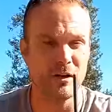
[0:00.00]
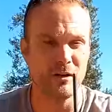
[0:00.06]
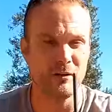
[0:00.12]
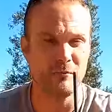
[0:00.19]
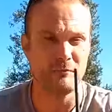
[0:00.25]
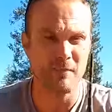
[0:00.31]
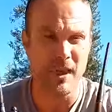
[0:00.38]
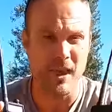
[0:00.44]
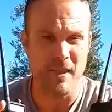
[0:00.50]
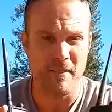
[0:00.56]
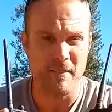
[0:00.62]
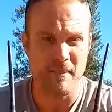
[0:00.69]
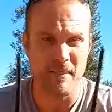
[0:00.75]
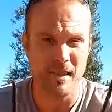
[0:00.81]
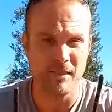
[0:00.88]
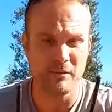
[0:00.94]
Well,
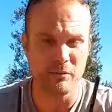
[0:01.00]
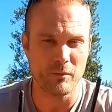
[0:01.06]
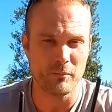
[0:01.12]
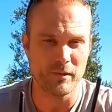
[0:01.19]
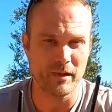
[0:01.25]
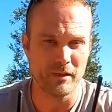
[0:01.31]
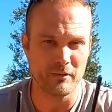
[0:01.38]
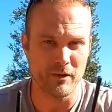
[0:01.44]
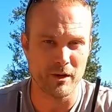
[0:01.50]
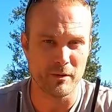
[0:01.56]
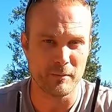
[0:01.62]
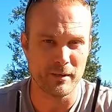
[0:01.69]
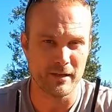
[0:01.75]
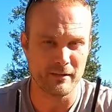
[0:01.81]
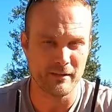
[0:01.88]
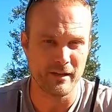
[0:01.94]
that's what we're going to
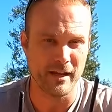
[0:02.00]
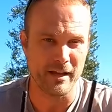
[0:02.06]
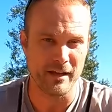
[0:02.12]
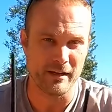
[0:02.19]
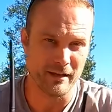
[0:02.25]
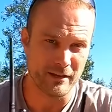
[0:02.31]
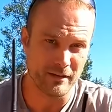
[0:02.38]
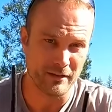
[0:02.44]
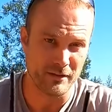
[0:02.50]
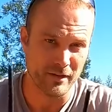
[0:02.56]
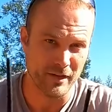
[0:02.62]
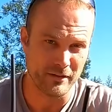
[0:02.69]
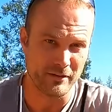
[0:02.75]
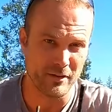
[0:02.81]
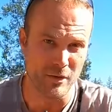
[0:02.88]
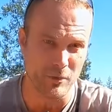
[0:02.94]
talk about today.
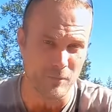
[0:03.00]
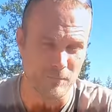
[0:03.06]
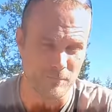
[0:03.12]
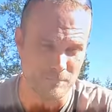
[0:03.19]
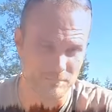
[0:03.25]
Let's go.